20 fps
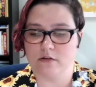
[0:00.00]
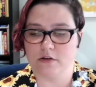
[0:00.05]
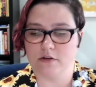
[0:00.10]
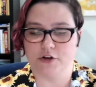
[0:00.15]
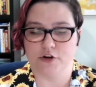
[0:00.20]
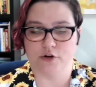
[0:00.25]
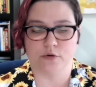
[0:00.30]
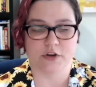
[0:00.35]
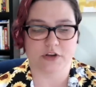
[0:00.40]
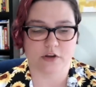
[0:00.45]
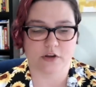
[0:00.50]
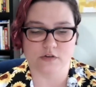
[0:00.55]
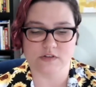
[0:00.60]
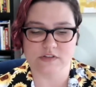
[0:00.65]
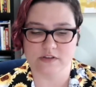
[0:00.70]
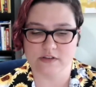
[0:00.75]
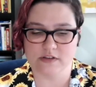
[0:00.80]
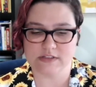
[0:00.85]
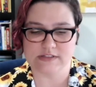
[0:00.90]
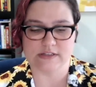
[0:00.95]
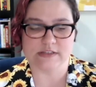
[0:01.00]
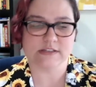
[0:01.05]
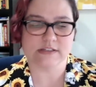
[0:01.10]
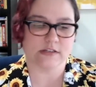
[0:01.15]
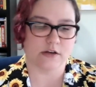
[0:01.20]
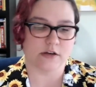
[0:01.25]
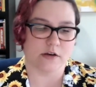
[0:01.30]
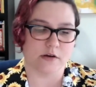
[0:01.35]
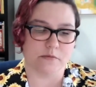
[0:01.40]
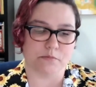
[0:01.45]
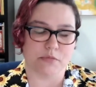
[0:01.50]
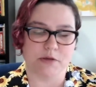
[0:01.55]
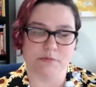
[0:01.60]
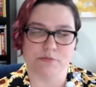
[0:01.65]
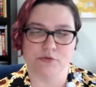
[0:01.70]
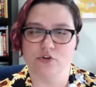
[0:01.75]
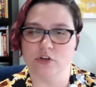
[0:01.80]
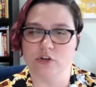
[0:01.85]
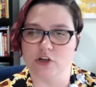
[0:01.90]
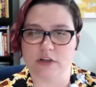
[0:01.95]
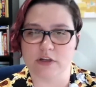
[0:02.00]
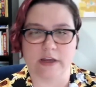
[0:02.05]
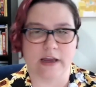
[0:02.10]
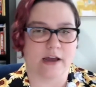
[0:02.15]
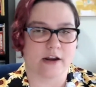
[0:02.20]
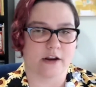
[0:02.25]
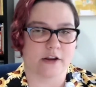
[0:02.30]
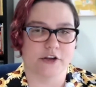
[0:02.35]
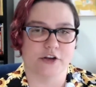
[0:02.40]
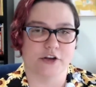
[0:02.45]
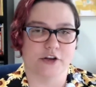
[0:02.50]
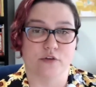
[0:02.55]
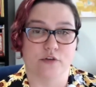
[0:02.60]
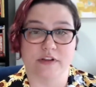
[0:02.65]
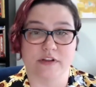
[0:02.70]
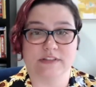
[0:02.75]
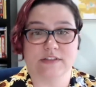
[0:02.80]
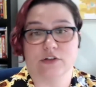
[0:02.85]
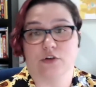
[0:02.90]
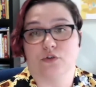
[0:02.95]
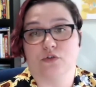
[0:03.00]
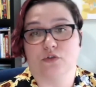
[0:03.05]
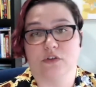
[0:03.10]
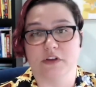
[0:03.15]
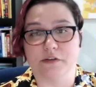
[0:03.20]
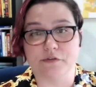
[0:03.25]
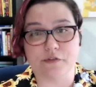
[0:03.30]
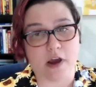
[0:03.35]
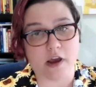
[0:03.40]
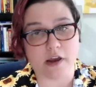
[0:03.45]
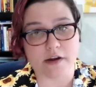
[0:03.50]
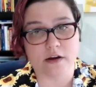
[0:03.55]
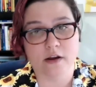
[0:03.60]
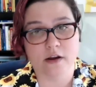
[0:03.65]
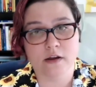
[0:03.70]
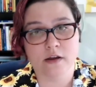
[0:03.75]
it goes in the system, people look at it, that's totally fine.